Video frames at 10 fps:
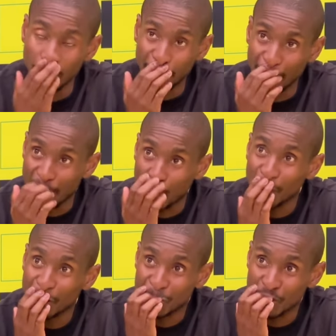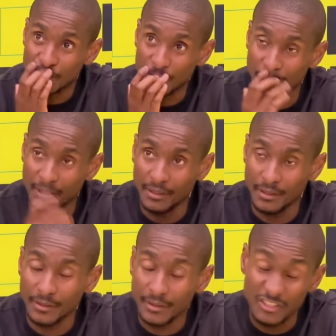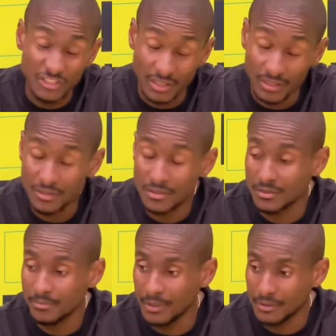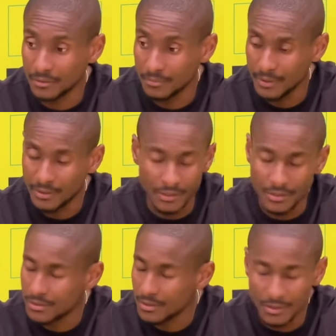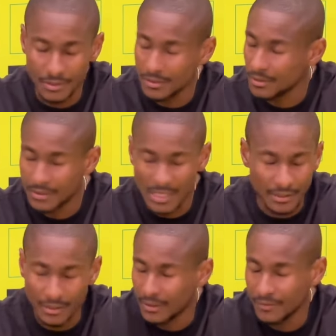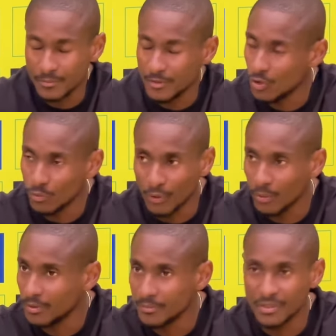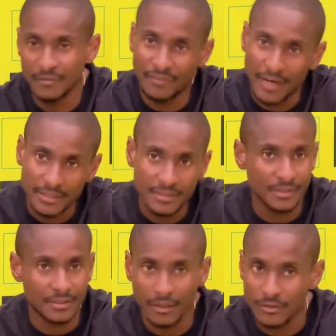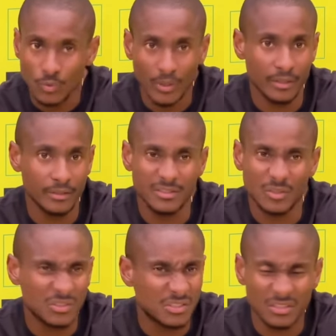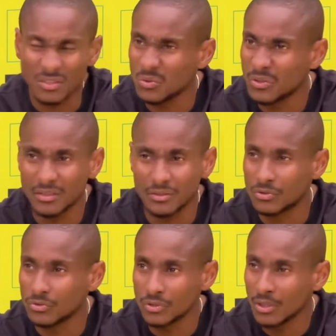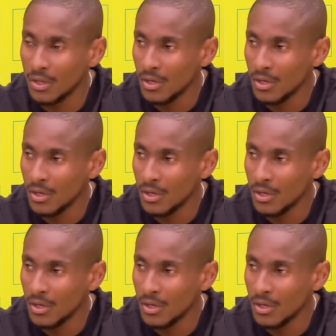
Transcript: the language, uh, injuries. But but he's, he's he does, he gives me no problems. He fights. He trains well. He's got such a good attitude